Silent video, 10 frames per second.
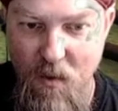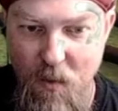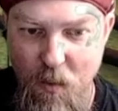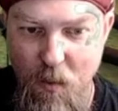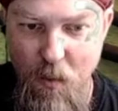
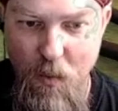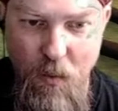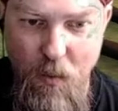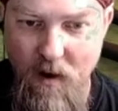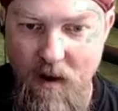
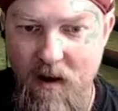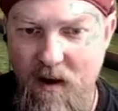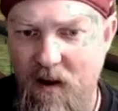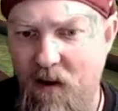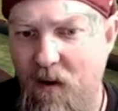Ooh.
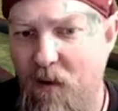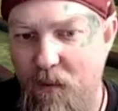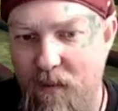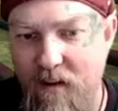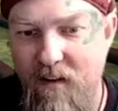Oh,
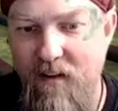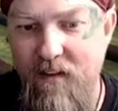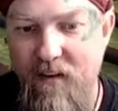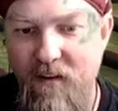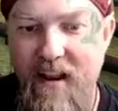
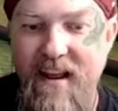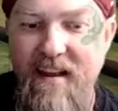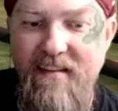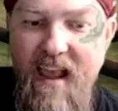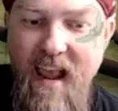there
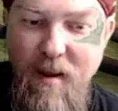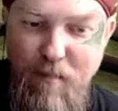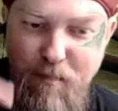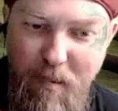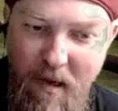is a
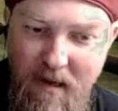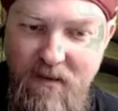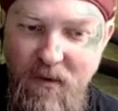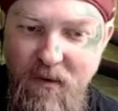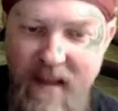
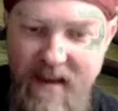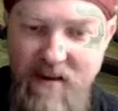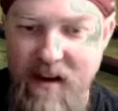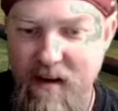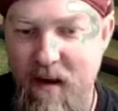bundle that you
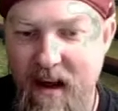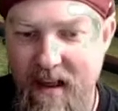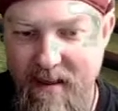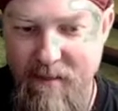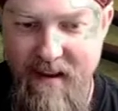can buy
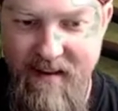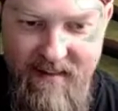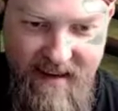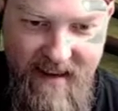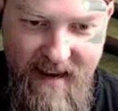that makes
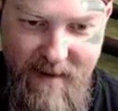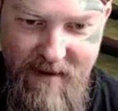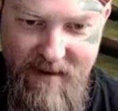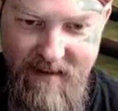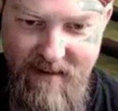the game
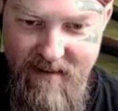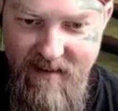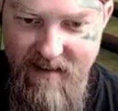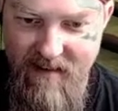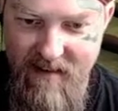
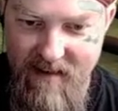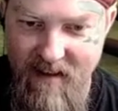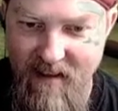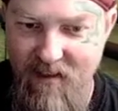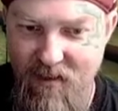
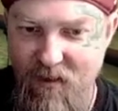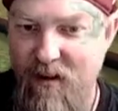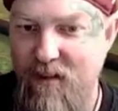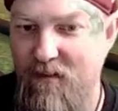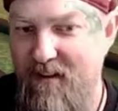
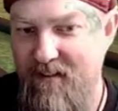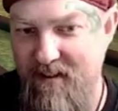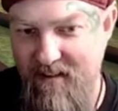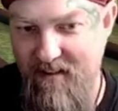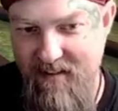33
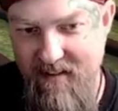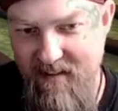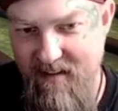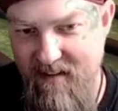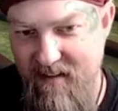cents.
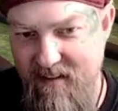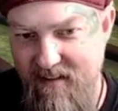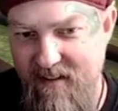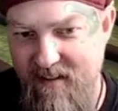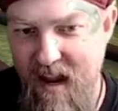
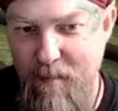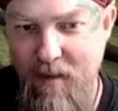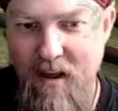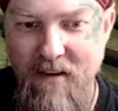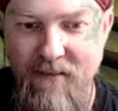Time
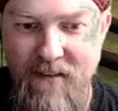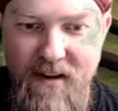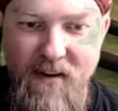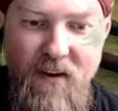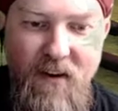Lock
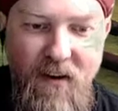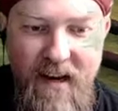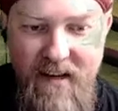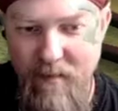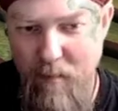VR
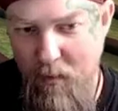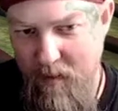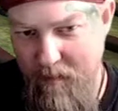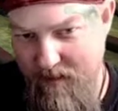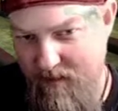in
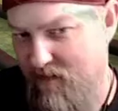deployment.